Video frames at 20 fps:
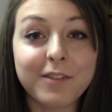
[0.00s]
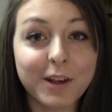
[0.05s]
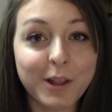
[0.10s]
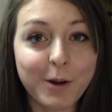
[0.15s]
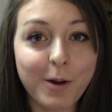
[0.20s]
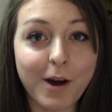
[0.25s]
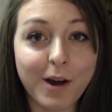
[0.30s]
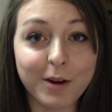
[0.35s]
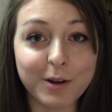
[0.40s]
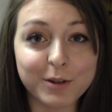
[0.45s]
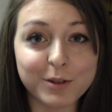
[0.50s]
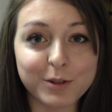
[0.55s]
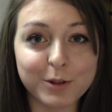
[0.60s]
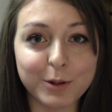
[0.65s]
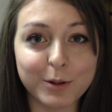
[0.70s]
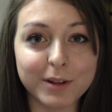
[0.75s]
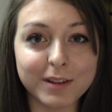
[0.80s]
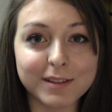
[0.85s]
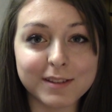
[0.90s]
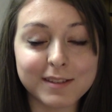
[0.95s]
Fellow honor
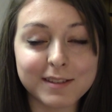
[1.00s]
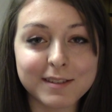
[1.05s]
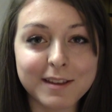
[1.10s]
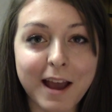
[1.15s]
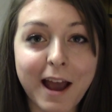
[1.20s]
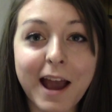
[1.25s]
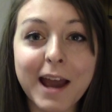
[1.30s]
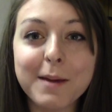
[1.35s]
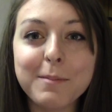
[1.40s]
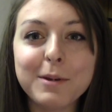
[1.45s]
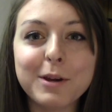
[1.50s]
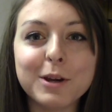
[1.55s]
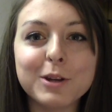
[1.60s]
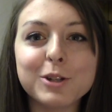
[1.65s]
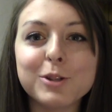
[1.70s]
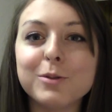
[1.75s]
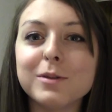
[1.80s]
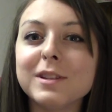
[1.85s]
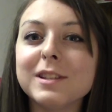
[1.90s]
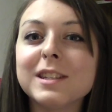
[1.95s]
students, I'm here
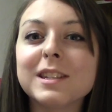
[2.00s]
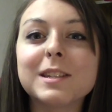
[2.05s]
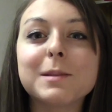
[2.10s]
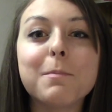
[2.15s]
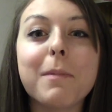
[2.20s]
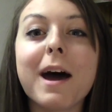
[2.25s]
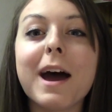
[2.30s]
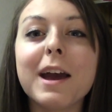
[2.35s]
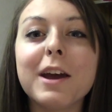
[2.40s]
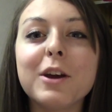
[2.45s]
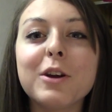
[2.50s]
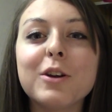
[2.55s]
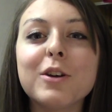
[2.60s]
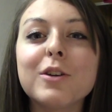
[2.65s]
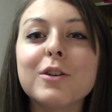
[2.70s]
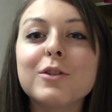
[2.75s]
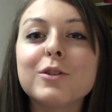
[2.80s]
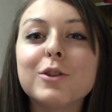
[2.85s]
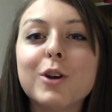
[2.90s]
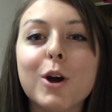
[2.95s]
to
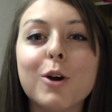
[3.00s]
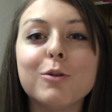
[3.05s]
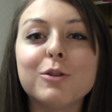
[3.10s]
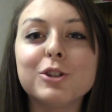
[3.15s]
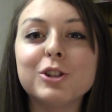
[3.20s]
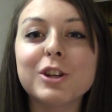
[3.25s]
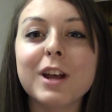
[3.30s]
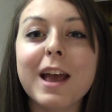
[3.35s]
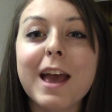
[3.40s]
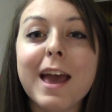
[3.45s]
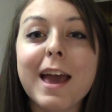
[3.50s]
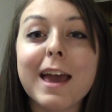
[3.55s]
inspire, coach,